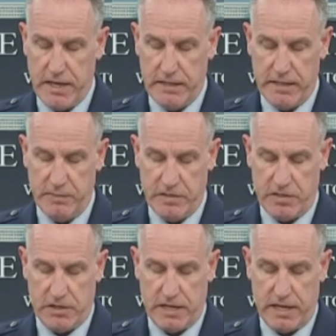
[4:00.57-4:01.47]
and
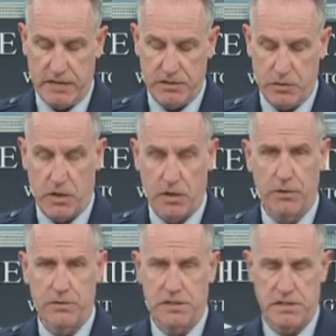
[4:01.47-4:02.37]
deepens our ties to our
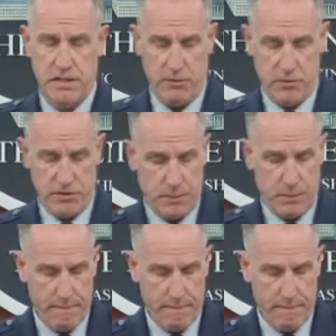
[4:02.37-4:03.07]
closest neighbors.